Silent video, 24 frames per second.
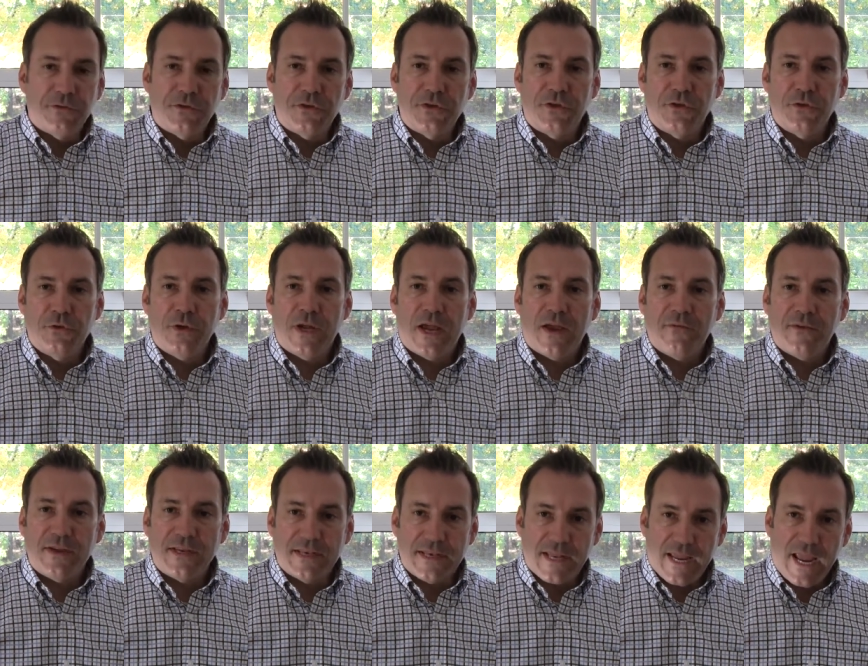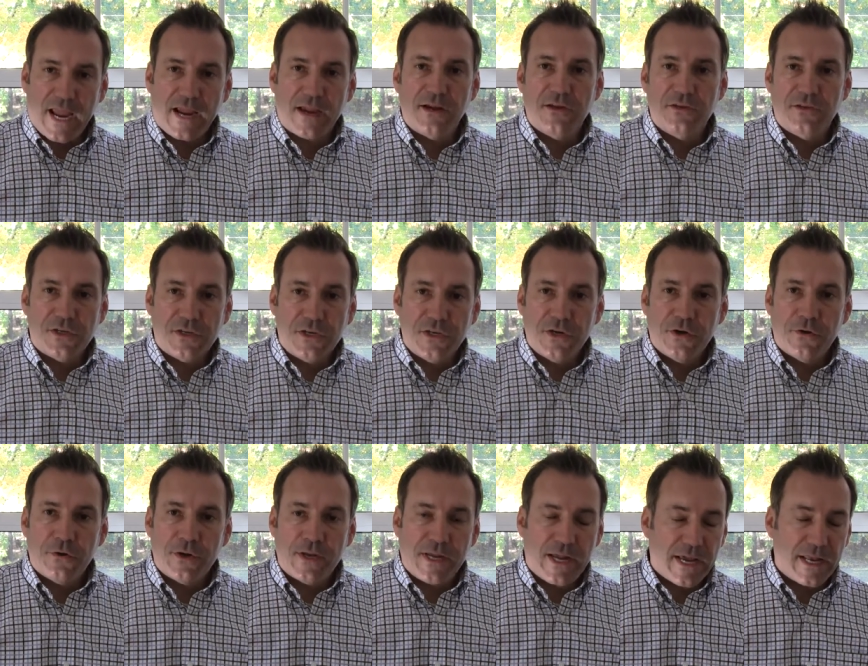do you have a nagging
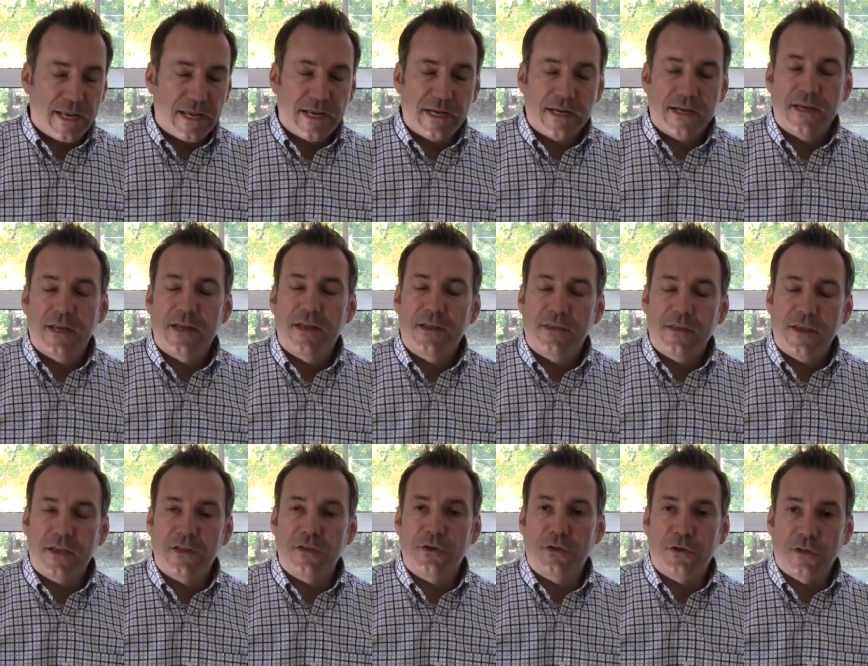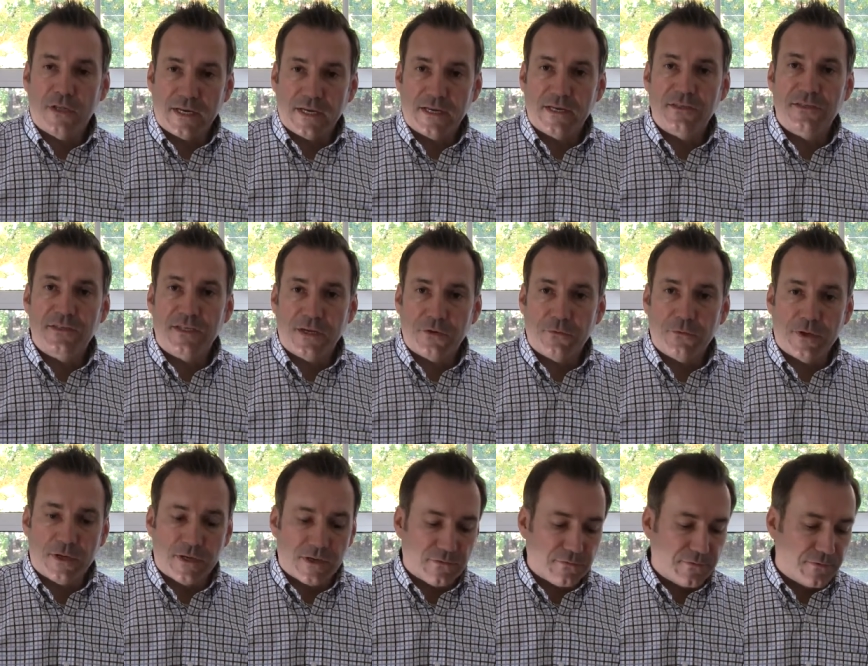security headache that you'd like us to get
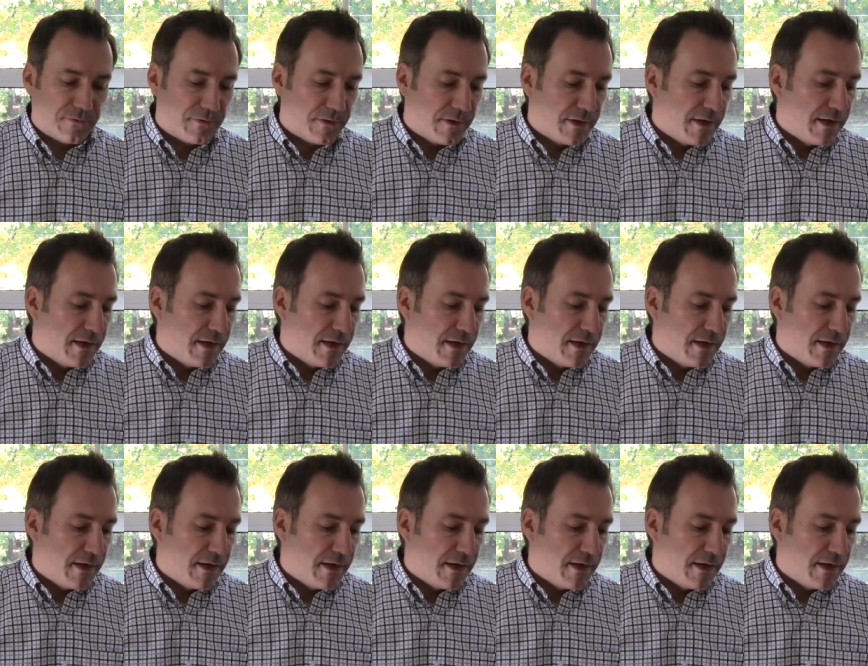rid of?